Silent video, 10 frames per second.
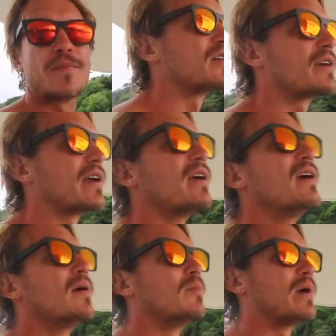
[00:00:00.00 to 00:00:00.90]
Okay,
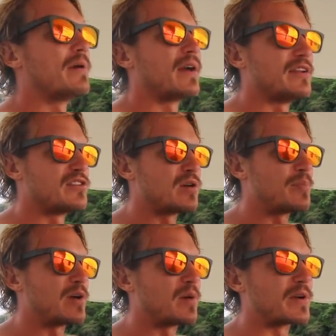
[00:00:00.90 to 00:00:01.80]
baby, I need you up
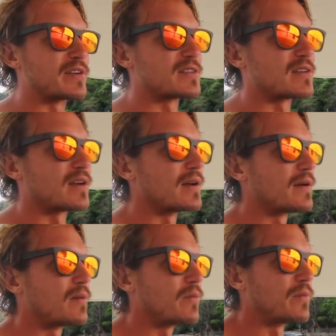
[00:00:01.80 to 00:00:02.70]
here because uh,
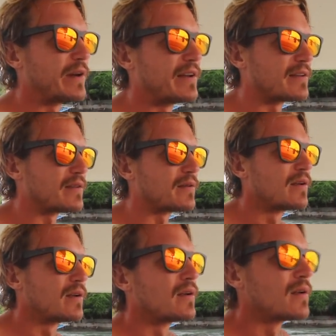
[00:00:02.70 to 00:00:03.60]
we need to
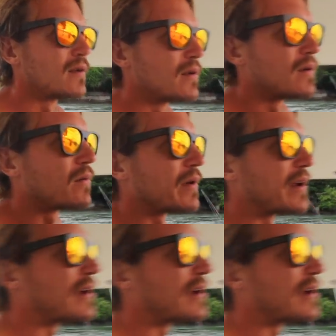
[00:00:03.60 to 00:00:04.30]
get